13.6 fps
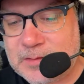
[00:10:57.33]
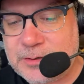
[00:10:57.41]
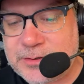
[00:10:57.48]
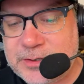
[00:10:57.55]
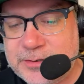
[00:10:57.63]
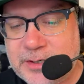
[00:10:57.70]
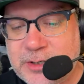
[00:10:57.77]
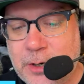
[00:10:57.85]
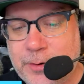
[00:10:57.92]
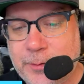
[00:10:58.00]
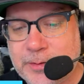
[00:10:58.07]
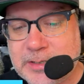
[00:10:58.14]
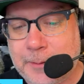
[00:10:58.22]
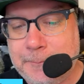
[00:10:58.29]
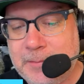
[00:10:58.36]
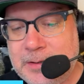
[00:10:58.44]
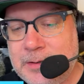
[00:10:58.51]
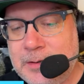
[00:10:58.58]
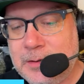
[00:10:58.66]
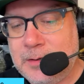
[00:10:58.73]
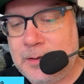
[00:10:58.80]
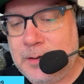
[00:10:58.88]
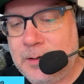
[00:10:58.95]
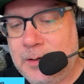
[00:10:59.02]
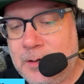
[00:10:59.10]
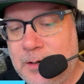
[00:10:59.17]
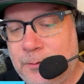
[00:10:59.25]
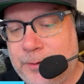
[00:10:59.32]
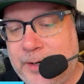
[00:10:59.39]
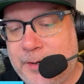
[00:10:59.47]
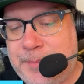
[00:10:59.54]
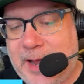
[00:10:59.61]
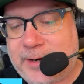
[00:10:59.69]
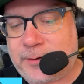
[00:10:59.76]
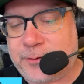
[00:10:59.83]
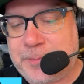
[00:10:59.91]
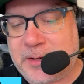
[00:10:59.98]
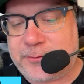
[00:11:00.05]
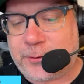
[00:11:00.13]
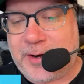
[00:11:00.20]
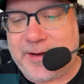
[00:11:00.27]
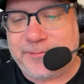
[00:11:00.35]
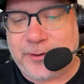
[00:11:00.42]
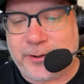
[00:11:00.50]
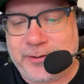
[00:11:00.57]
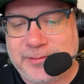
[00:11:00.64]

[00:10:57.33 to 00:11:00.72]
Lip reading: Cheesehead Joey, what's up? Random Packer, Spencer Havener.